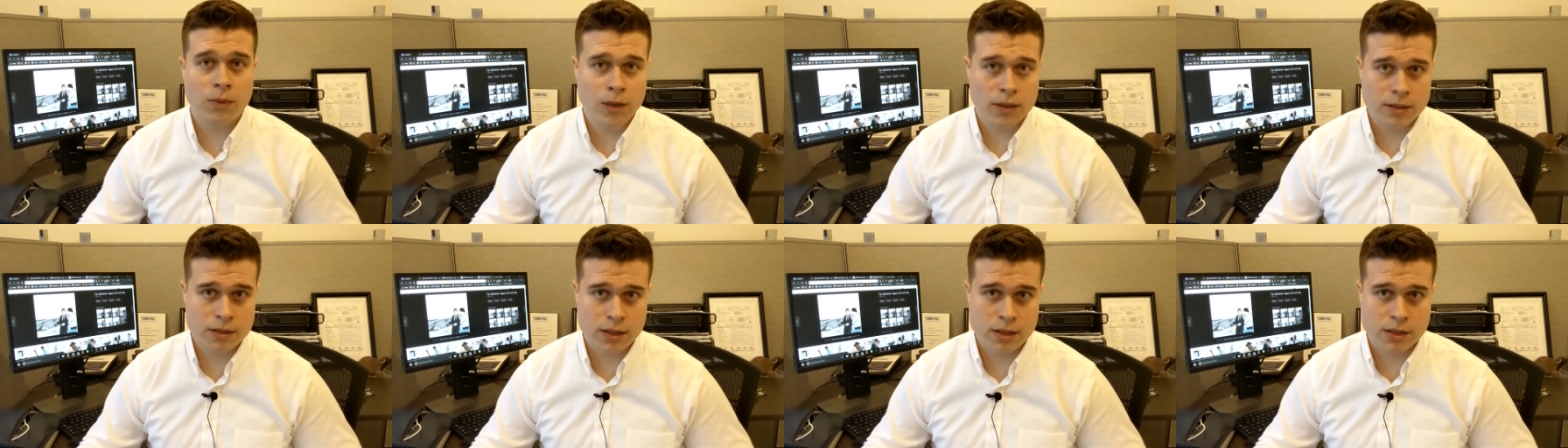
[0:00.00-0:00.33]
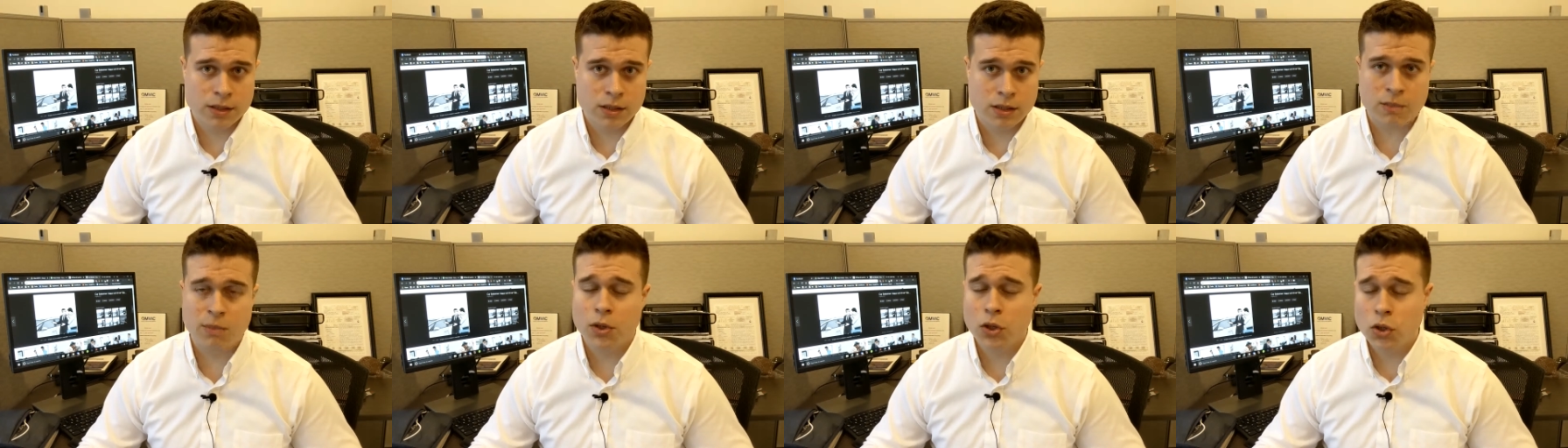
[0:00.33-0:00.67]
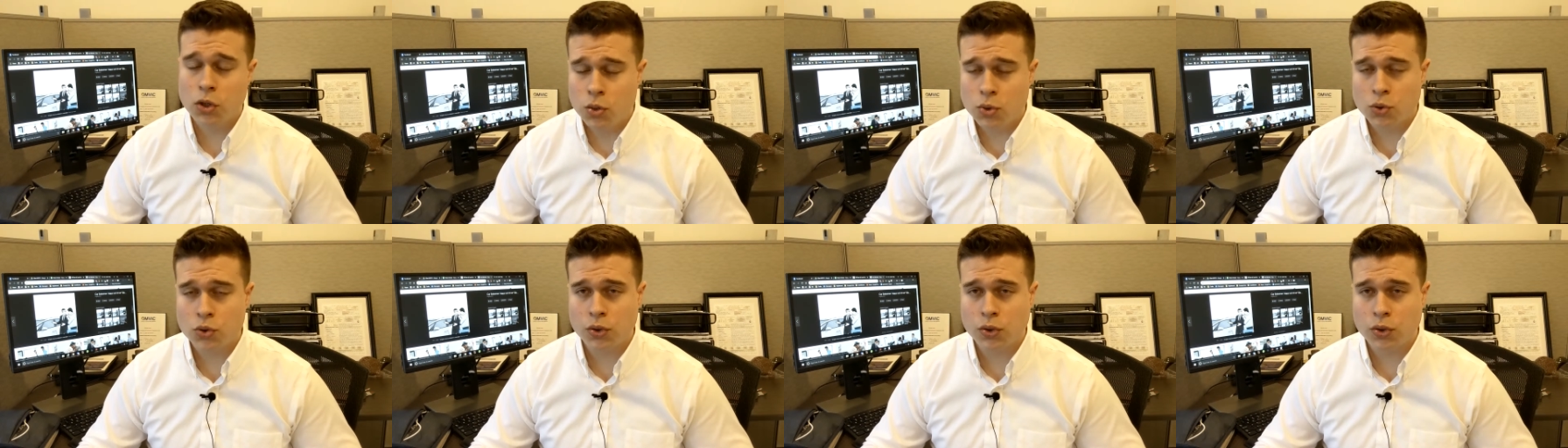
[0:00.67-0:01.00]
consistent, but
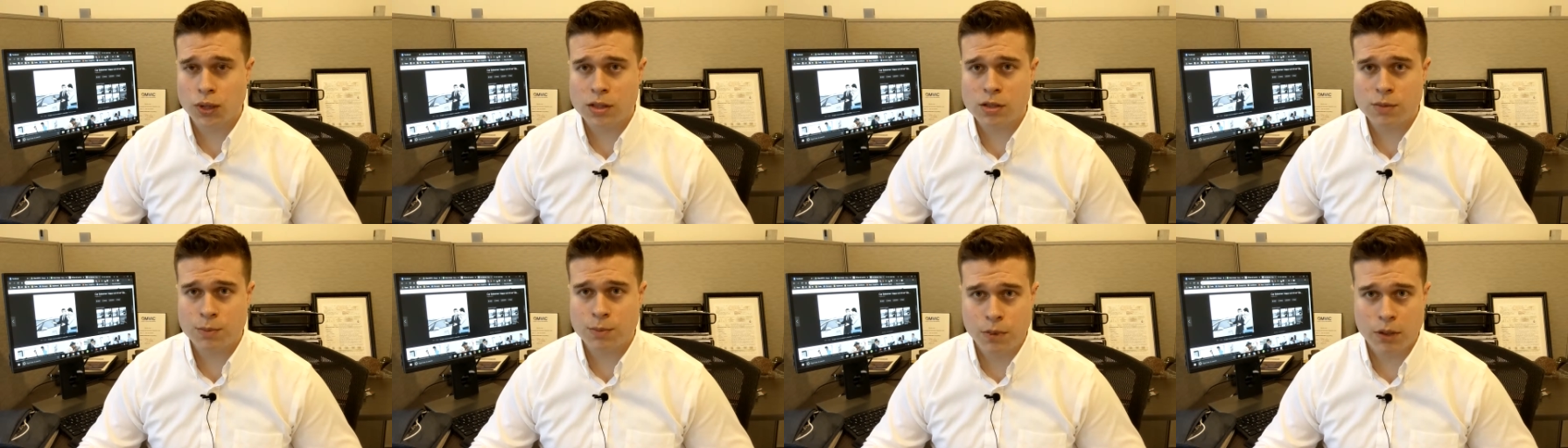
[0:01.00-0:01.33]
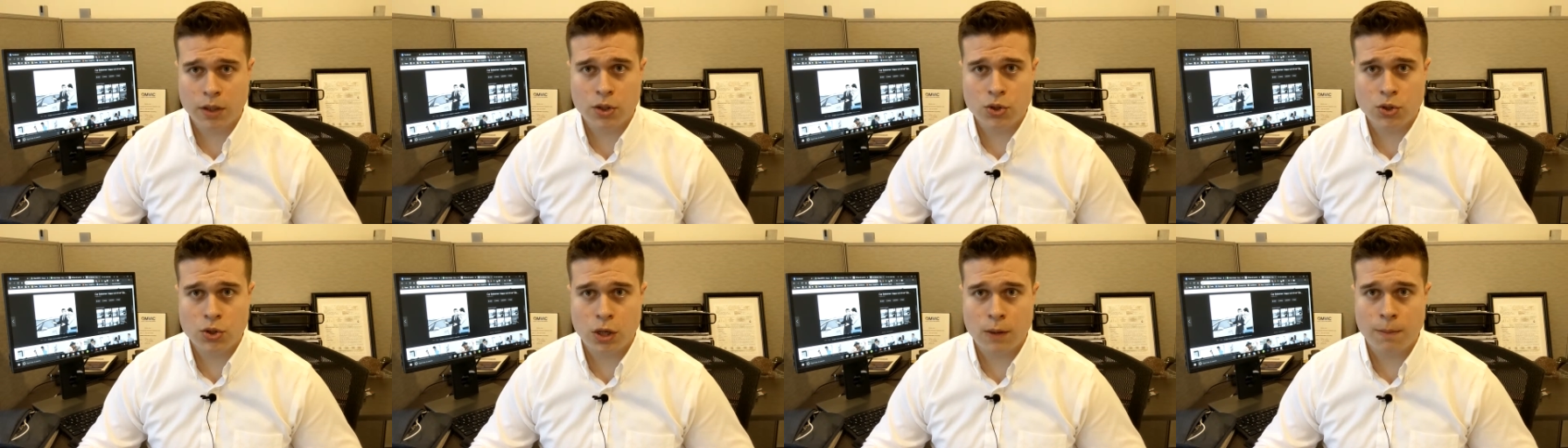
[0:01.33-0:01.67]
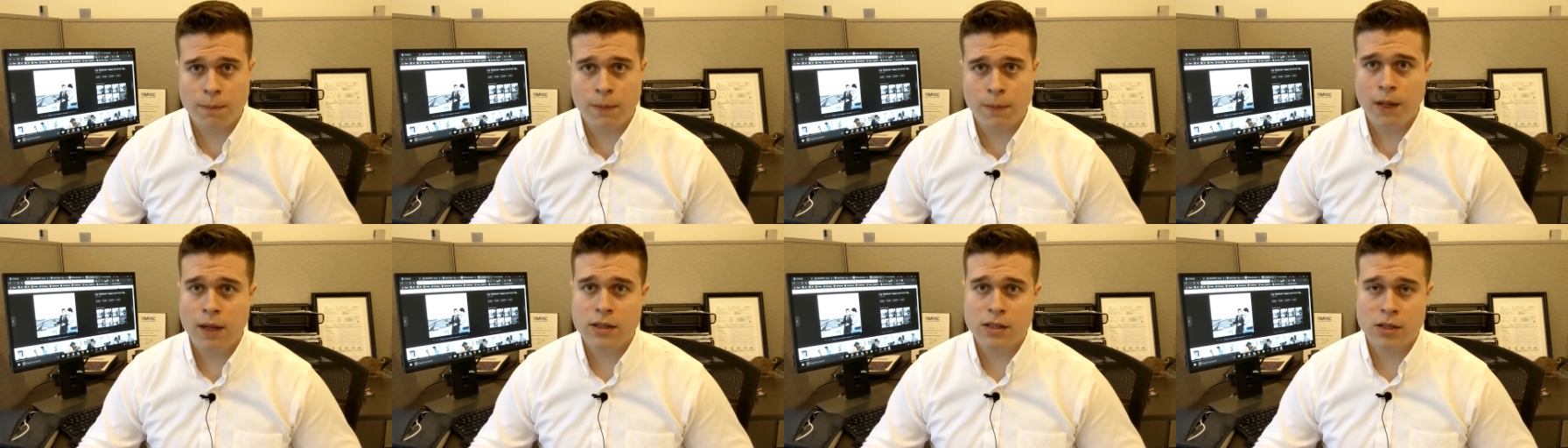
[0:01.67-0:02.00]
usually it's pretty cheap.